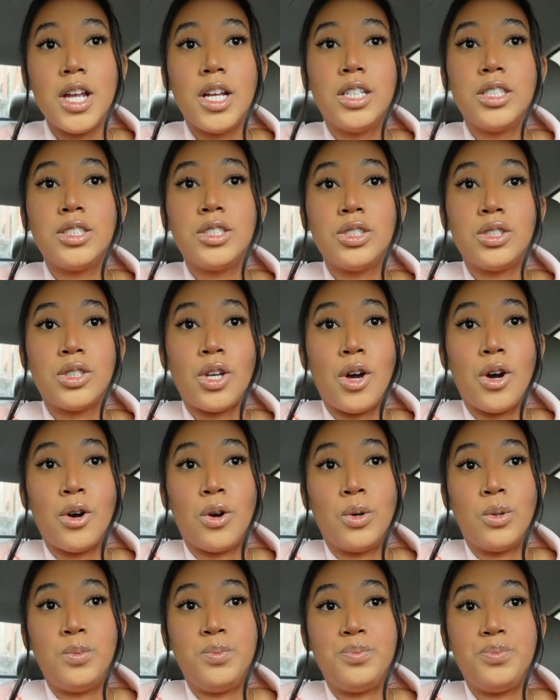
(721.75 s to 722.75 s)

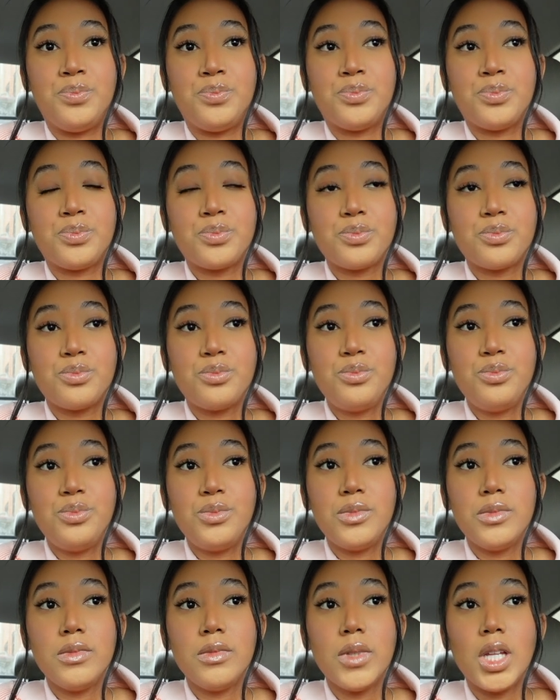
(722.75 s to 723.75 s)
so
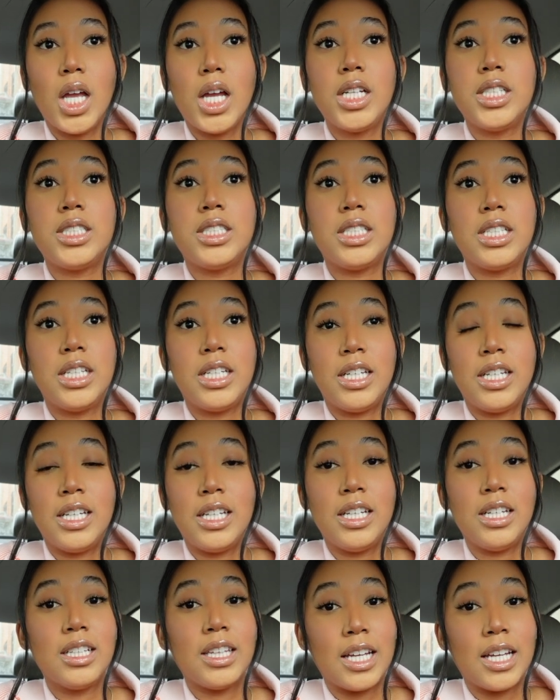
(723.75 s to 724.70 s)
she